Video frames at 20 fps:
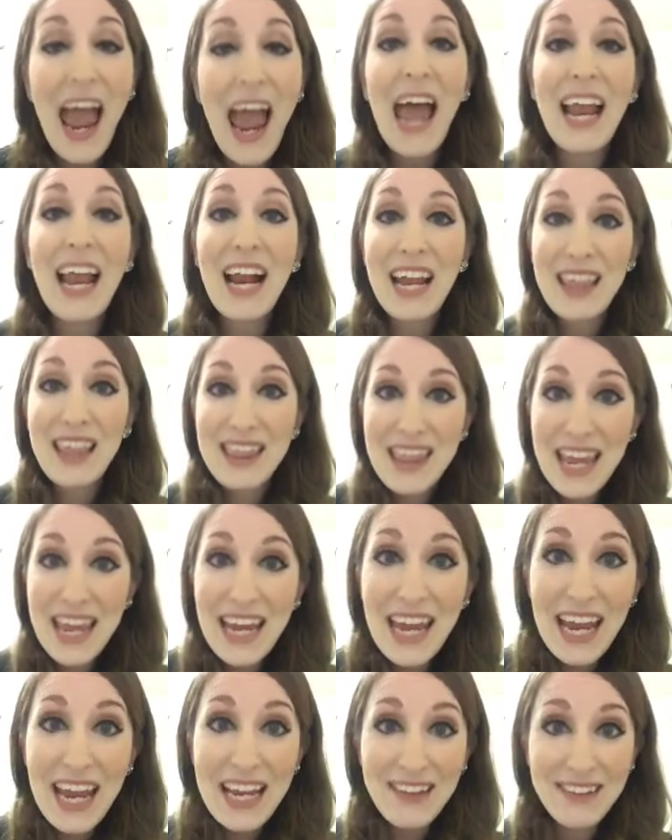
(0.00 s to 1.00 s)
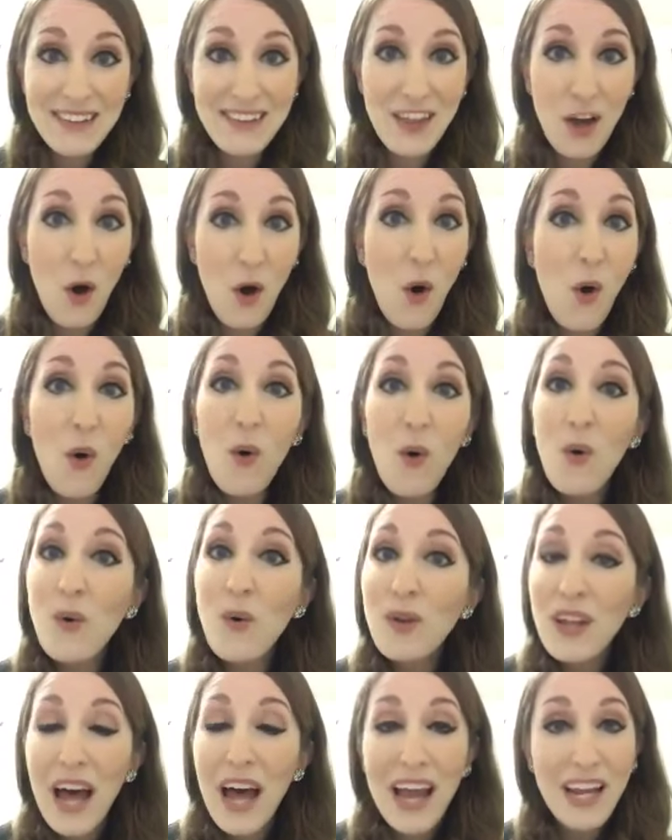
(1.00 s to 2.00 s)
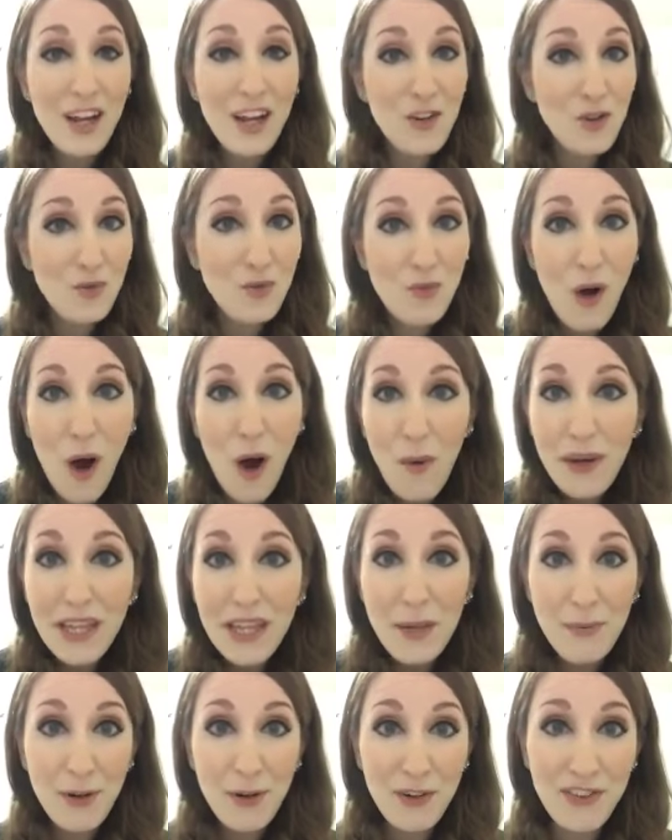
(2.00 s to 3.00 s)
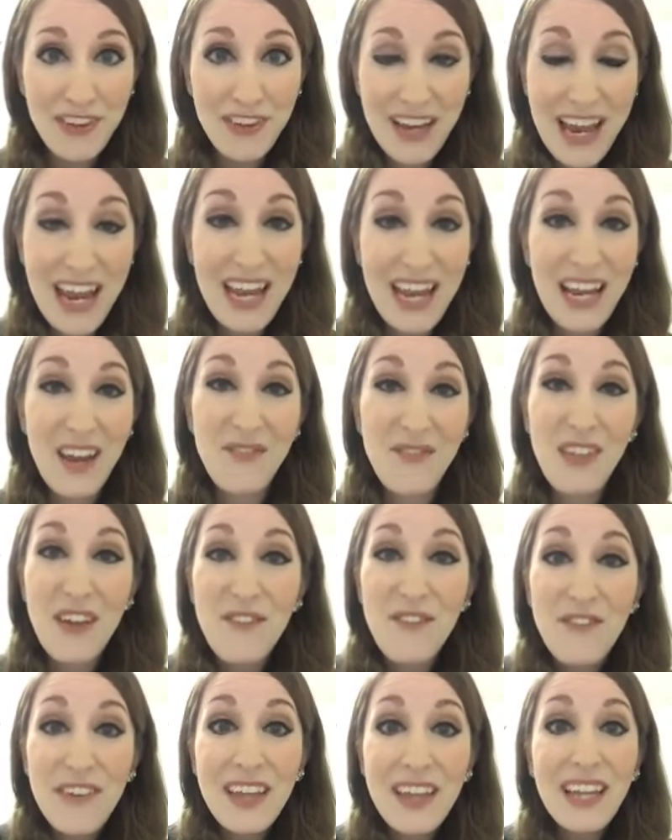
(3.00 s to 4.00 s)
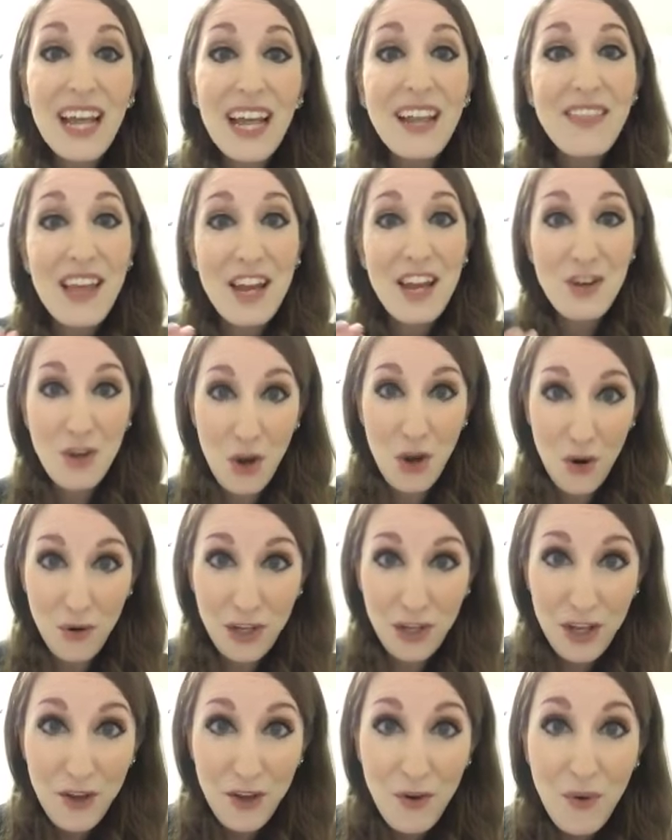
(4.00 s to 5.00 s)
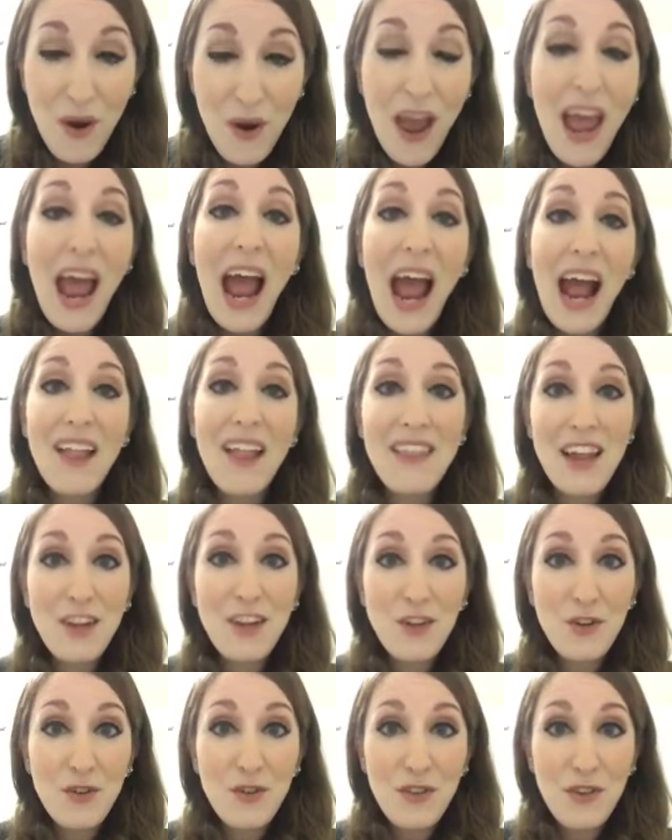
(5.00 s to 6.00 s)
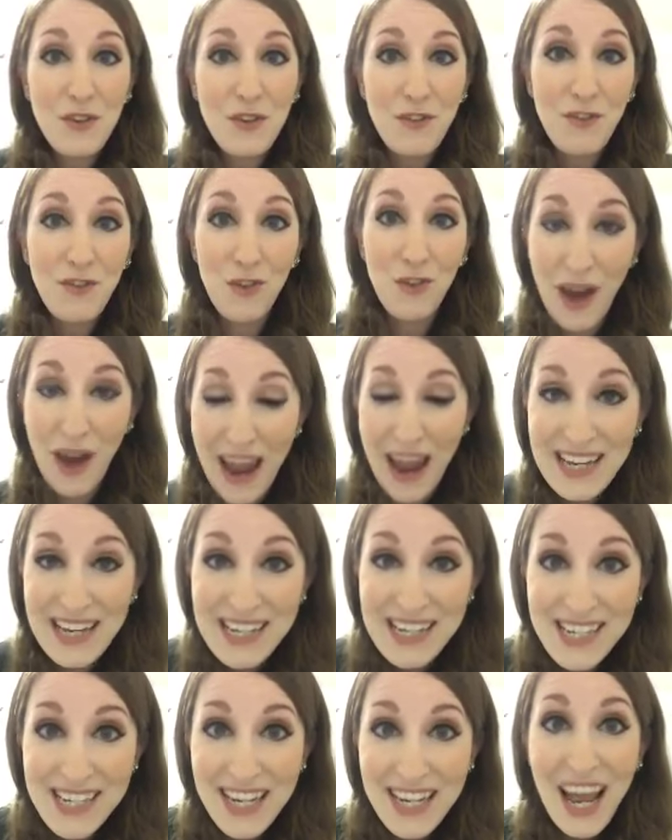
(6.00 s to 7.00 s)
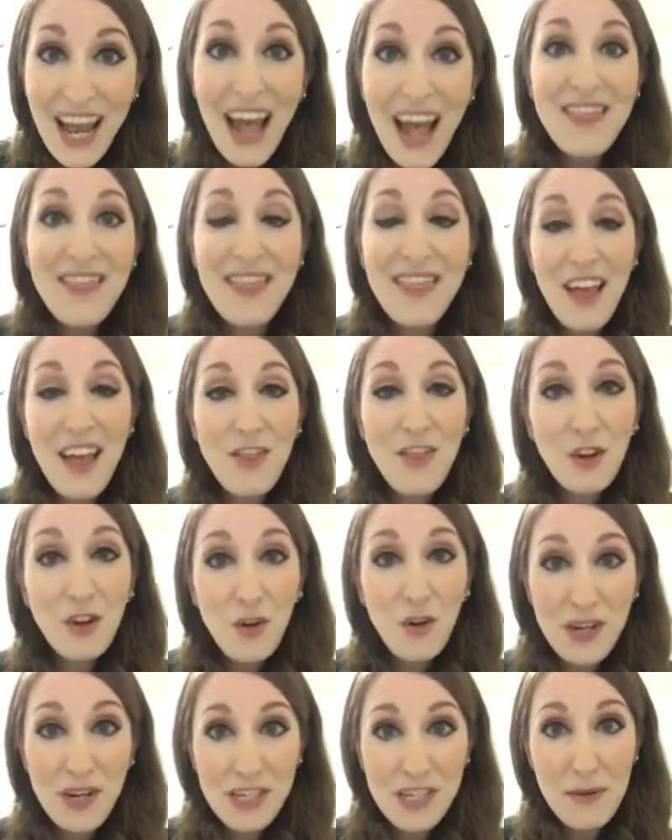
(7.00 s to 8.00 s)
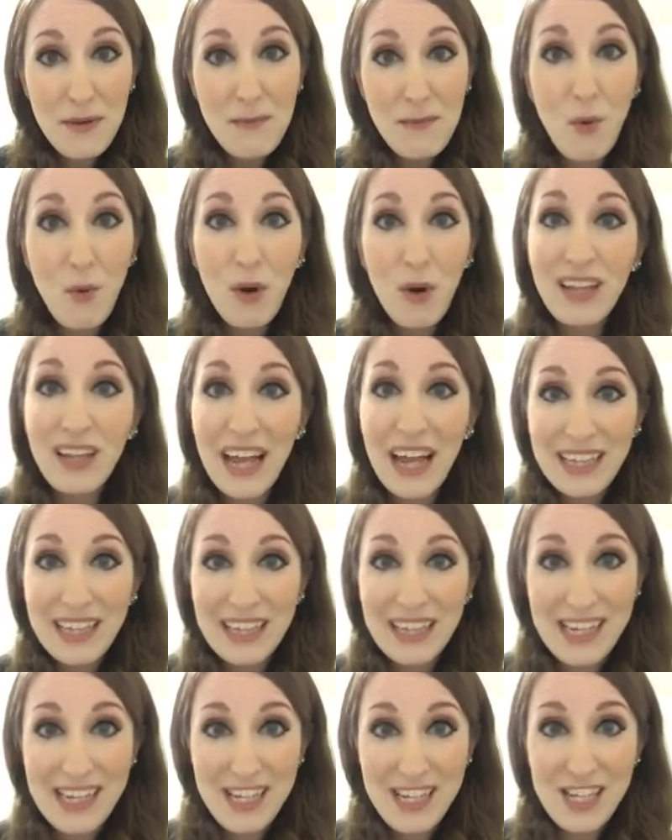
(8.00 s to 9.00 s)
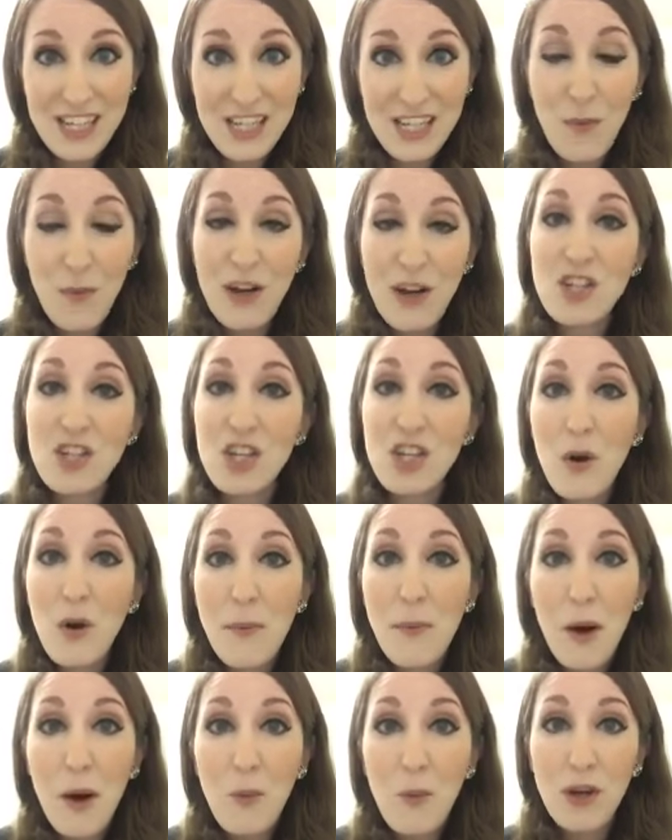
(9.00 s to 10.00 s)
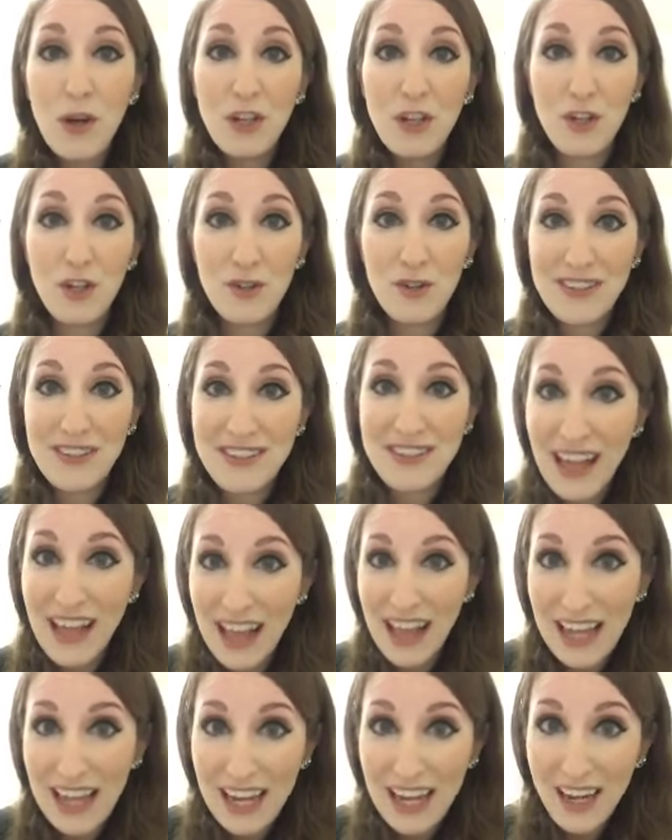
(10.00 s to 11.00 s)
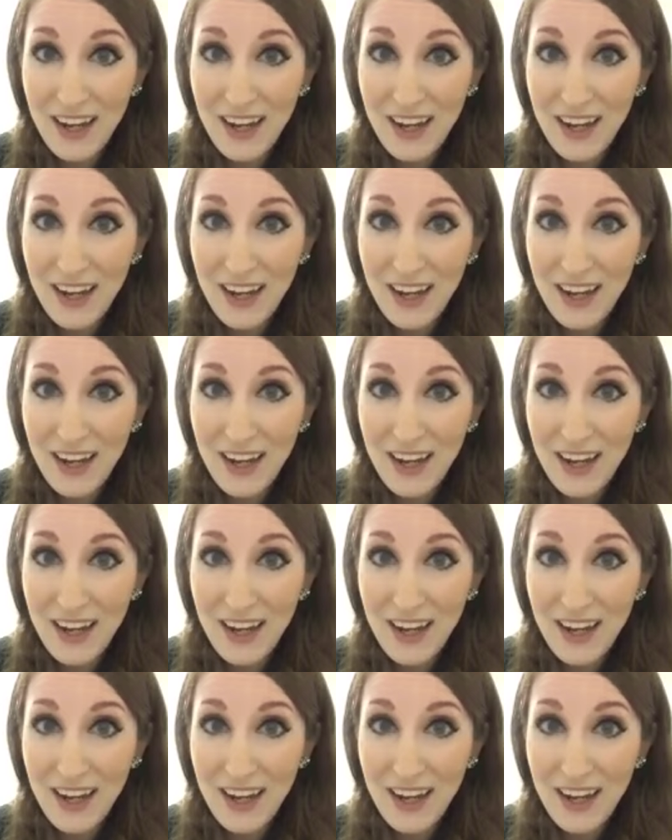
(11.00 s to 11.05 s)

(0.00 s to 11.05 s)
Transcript: And I think it's the whole like drawing the person in. If they feel like they know you and then you're their friend, then they're going to be more likely to want to know about what you're selling.